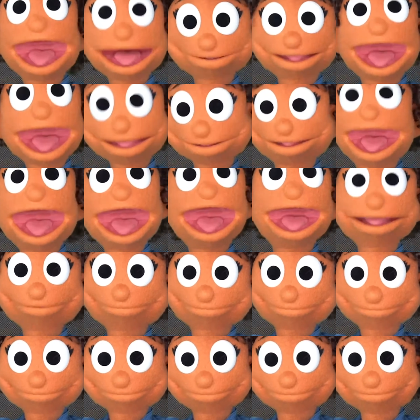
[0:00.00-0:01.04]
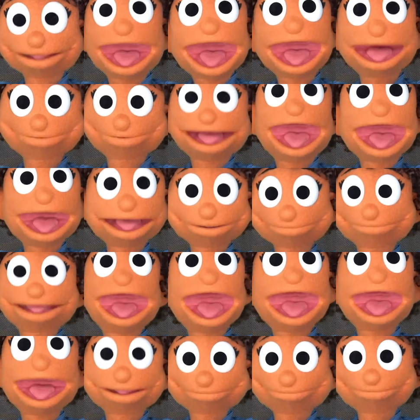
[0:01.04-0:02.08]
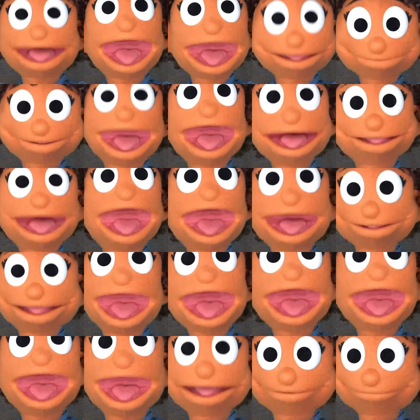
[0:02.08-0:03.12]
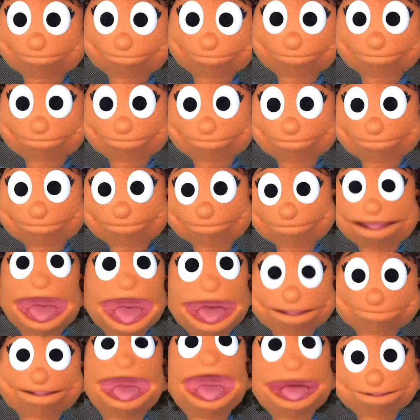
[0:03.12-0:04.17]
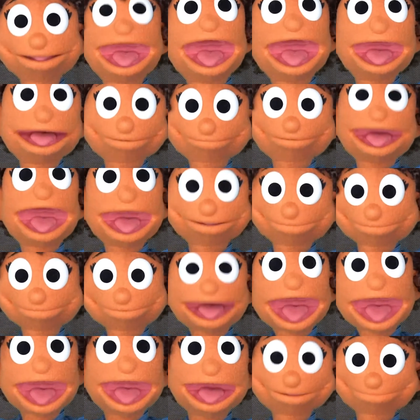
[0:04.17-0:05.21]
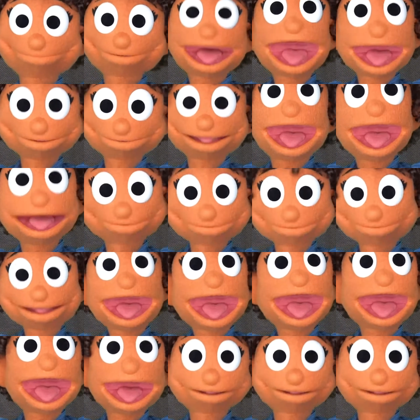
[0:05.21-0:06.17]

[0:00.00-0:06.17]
construction, and I learned so many new things. Do you know what these vehicles are